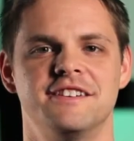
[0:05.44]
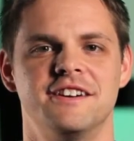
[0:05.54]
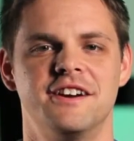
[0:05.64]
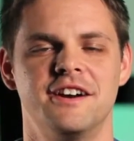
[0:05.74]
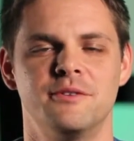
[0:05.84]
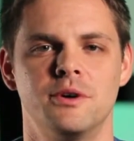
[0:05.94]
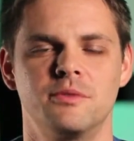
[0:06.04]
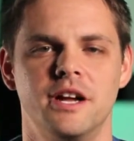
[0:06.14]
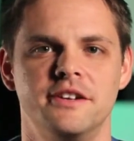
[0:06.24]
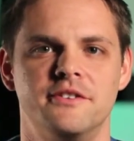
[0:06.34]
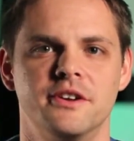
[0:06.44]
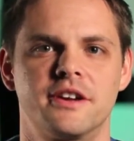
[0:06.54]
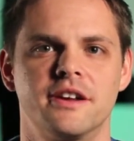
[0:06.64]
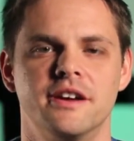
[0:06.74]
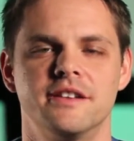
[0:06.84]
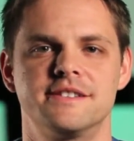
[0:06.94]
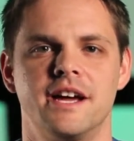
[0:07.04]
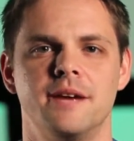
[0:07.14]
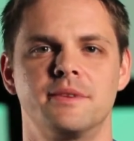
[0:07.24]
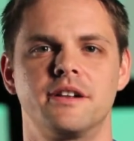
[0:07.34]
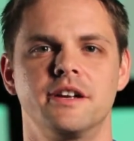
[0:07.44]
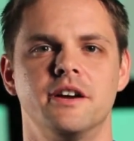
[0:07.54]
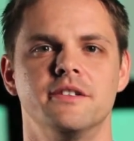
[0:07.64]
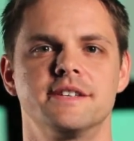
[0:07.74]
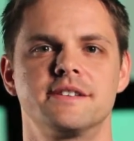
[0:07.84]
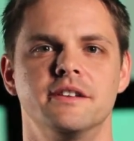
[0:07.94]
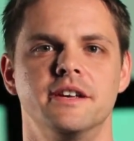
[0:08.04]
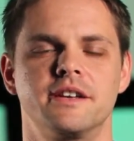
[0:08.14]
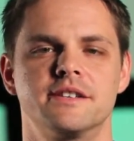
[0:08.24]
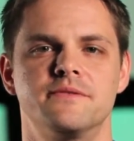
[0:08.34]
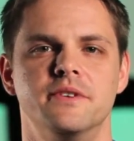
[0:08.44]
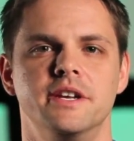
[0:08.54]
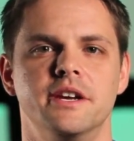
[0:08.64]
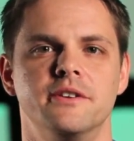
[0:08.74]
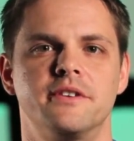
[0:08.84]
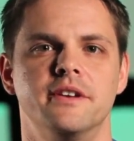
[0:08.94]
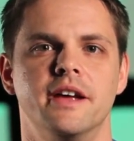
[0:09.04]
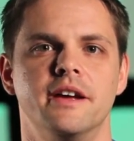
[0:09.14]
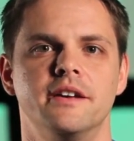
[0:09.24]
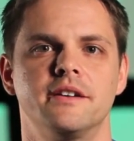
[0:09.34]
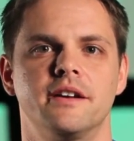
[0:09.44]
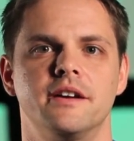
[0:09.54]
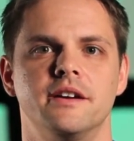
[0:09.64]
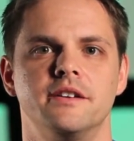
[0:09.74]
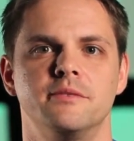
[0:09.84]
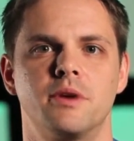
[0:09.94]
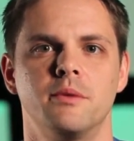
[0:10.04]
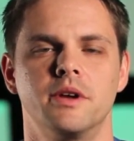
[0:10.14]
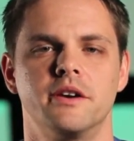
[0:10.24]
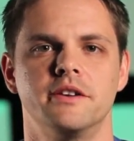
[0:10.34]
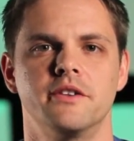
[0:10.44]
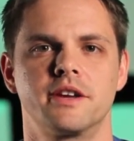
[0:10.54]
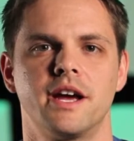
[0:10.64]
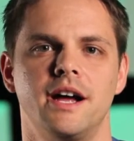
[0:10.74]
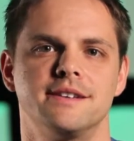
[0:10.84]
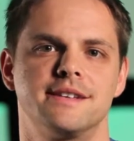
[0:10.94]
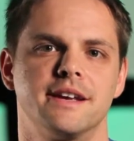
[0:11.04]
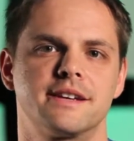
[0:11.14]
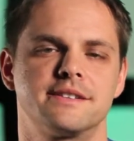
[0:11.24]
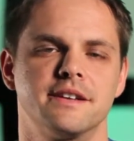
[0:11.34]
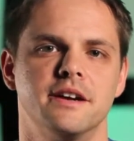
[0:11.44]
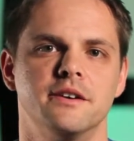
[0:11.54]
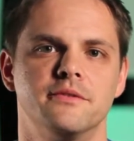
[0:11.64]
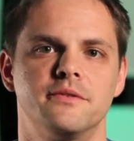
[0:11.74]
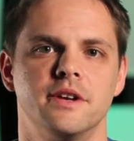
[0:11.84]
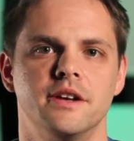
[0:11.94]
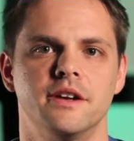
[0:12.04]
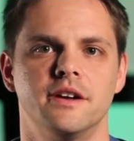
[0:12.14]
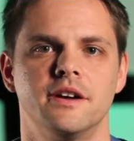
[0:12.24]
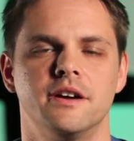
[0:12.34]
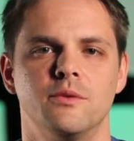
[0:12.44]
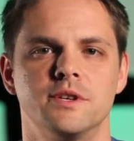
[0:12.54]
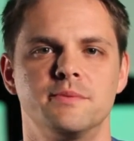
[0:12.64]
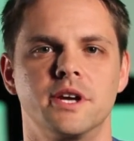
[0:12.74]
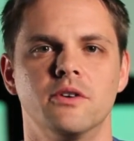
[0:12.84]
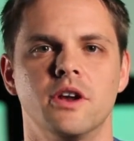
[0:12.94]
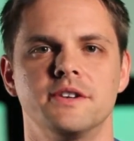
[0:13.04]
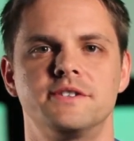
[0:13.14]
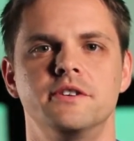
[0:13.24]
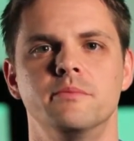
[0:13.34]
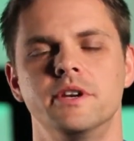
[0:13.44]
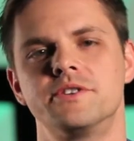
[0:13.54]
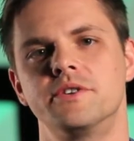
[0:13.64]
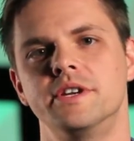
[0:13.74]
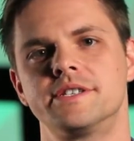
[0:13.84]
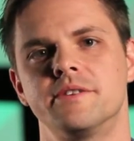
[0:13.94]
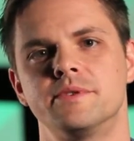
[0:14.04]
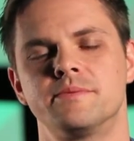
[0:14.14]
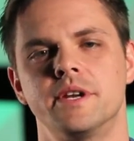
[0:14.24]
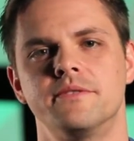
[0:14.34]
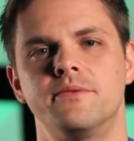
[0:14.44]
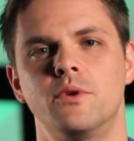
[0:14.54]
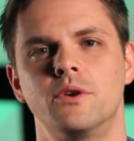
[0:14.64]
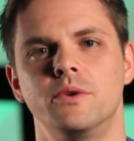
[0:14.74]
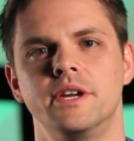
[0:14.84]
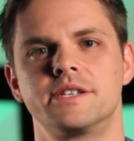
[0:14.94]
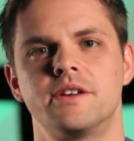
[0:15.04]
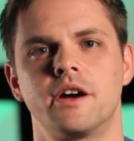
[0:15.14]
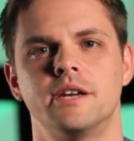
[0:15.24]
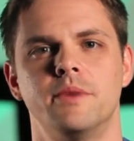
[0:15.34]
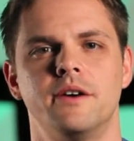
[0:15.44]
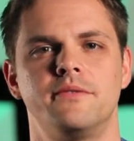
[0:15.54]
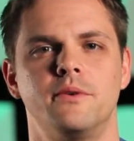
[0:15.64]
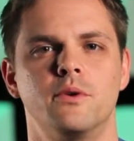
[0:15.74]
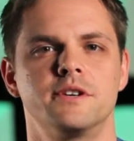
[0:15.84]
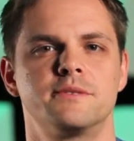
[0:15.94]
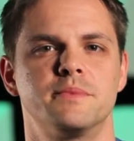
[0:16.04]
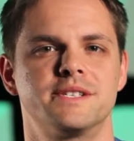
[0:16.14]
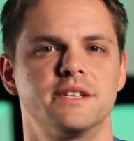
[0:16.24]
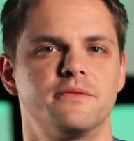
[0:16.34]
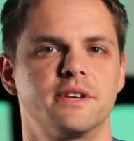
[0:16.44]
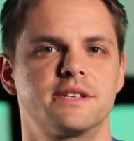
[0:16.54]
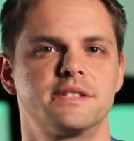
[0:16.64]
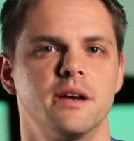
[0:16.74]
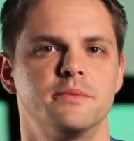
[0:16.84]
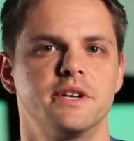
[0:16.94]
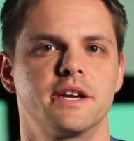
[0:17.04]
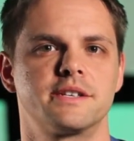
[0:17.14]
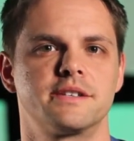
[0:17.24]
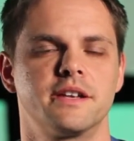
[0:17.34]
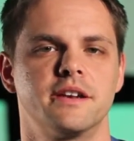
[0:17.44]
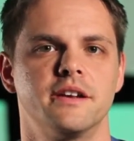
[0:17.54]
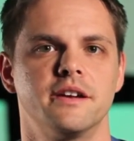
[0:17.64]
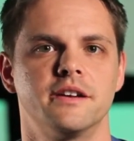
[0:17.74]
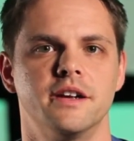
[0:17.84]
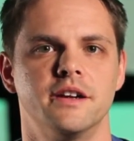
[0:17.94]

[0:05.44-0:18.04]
All right, well, I'm glad you took the time to click on this link, this video today. You probably already know the context of what's been going on in student ministries. They've been spending 4 weeks talking about 4 specific subjects that are